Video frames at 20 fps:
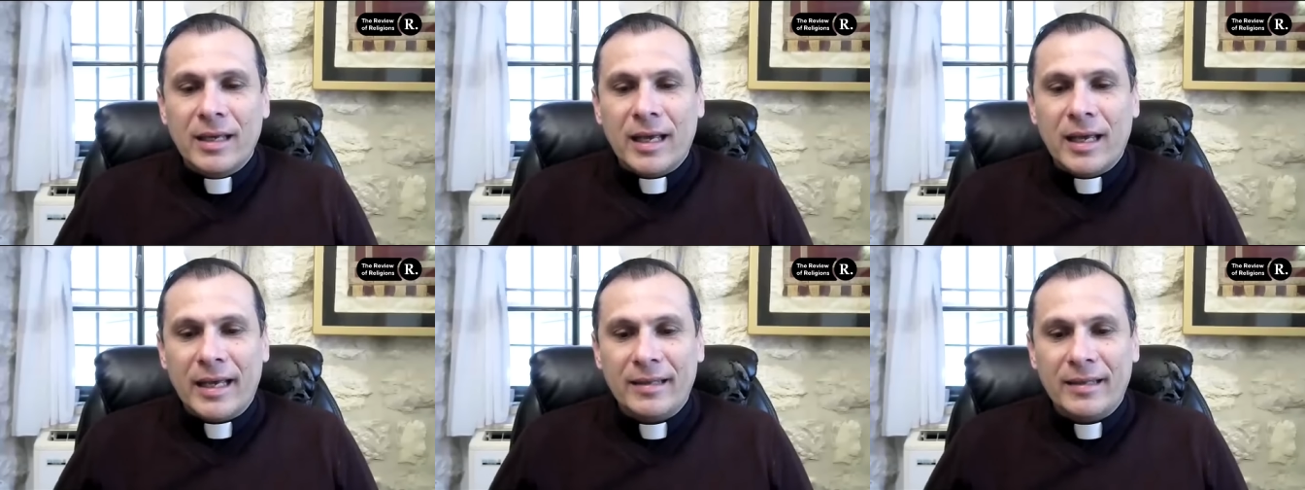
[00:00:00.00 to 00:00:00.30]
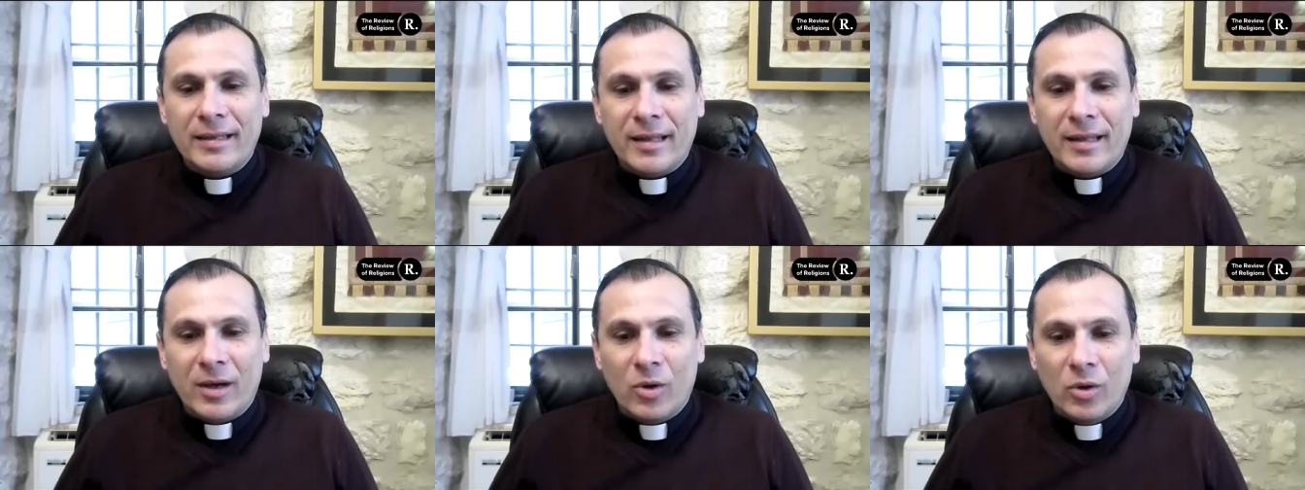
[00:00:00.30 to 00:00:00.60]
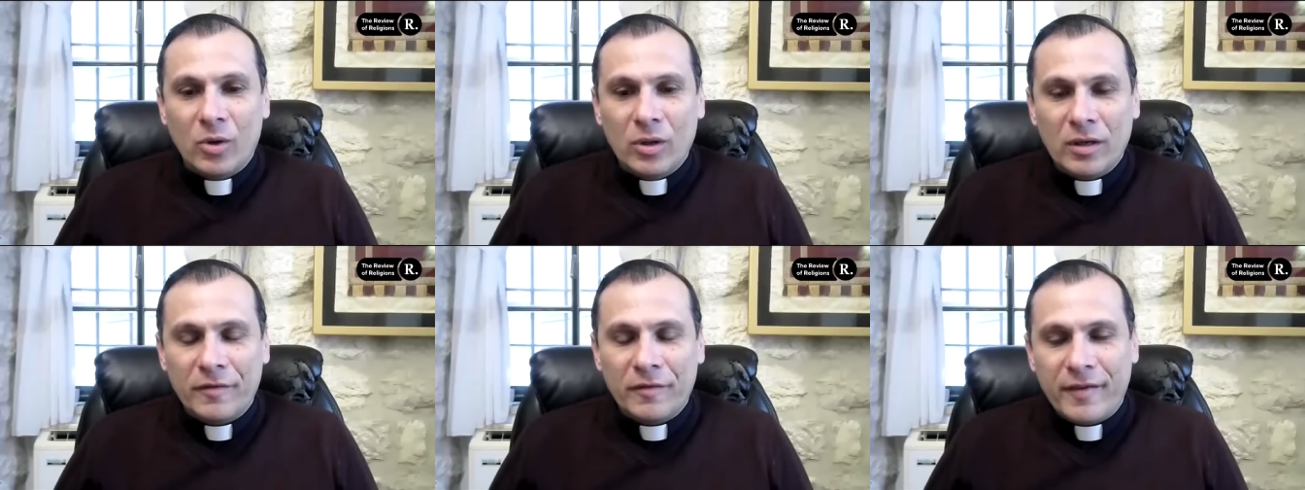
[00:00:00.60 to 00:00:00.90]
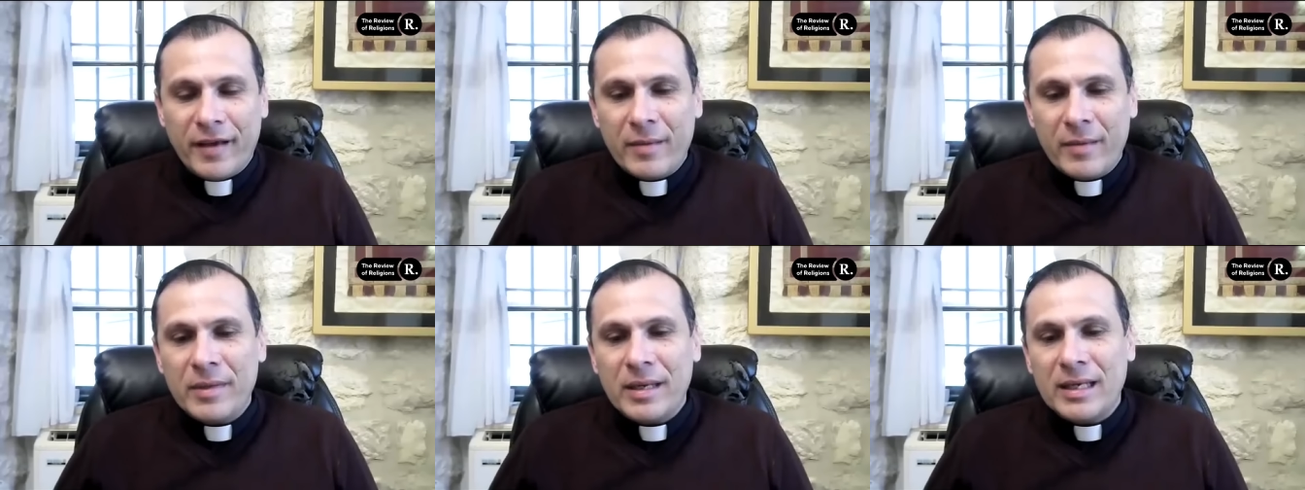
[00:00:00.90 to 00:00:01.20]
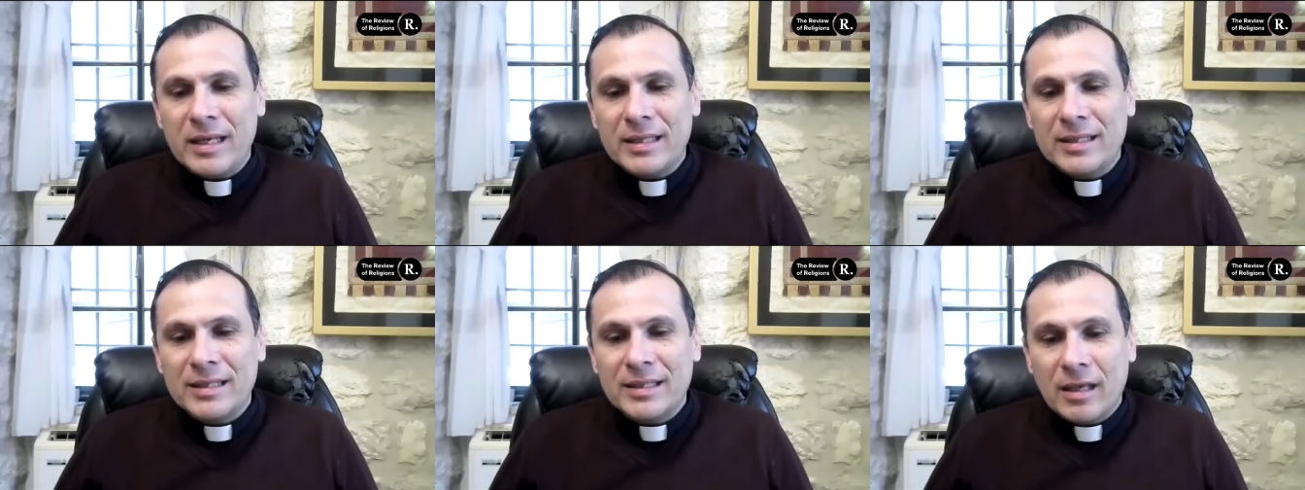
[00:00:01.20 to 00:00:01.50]
and the Holy
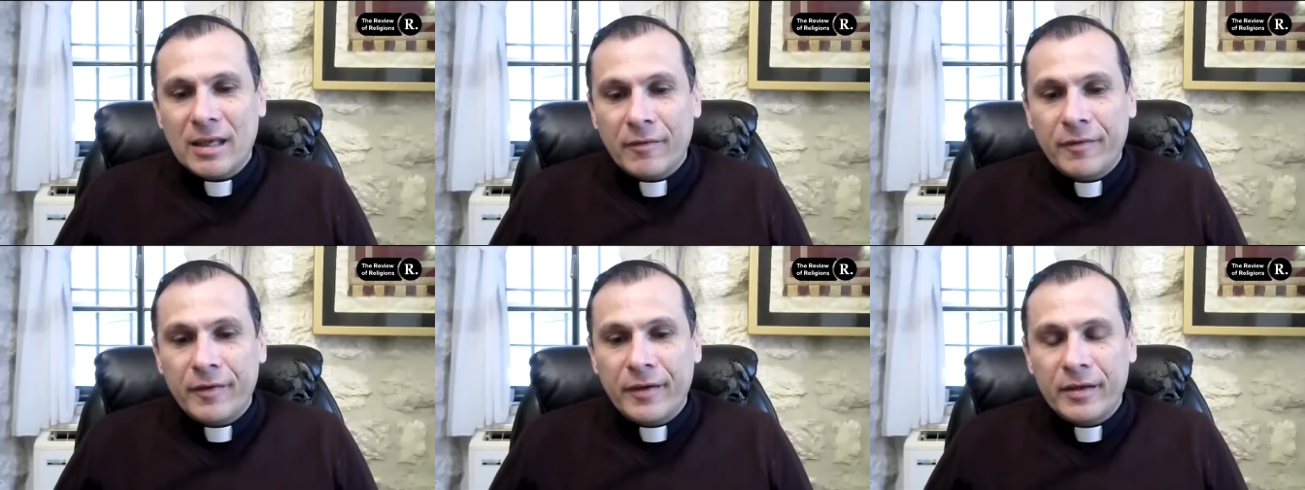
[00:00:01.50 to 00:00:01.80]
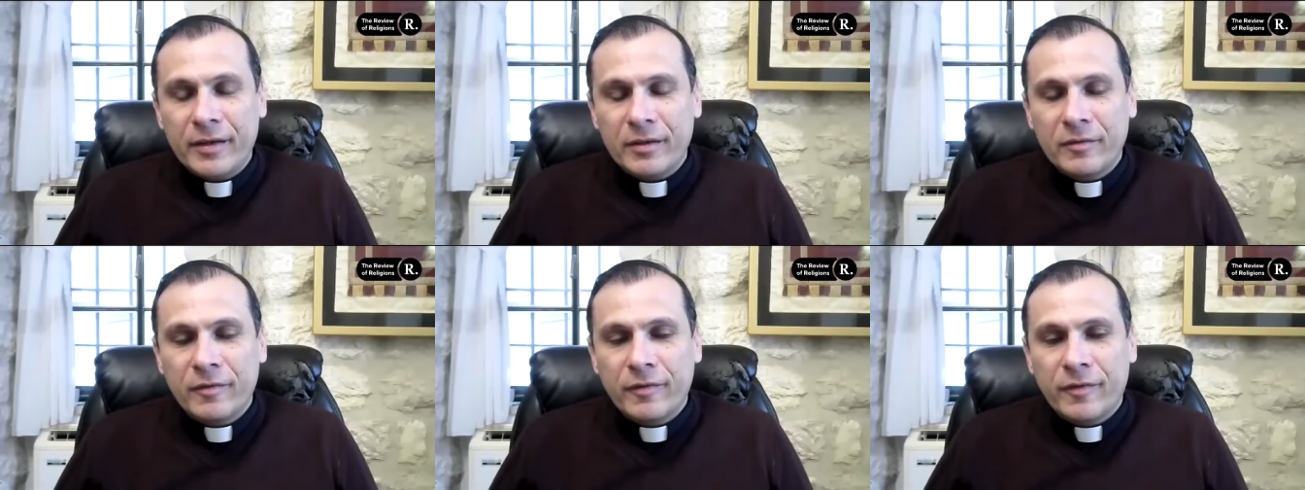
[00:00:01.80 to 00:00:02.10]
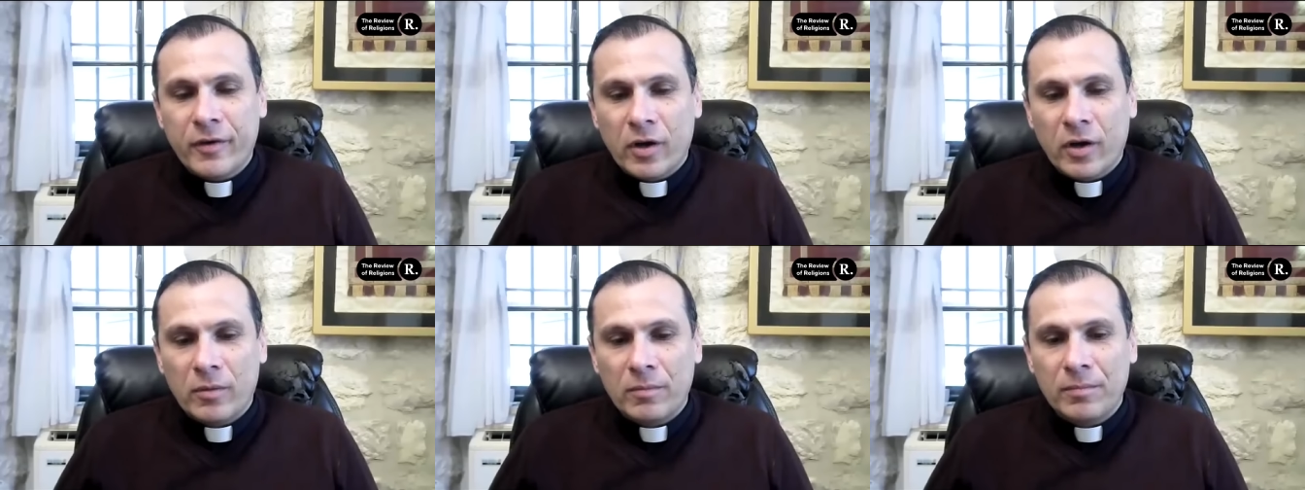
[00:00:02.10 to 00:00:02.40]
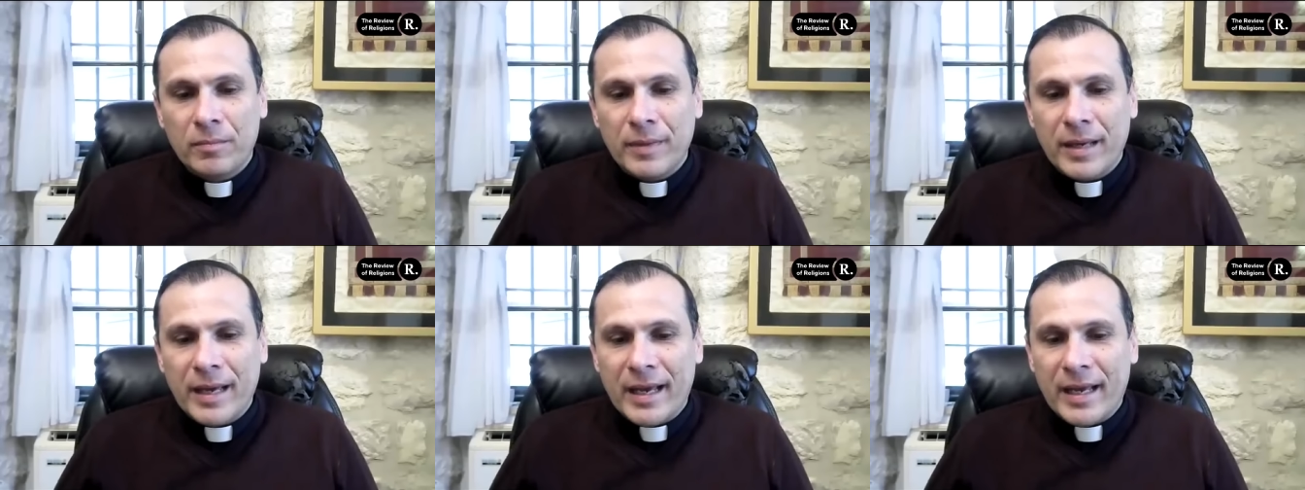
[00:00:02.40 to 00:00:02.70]
Family suffered from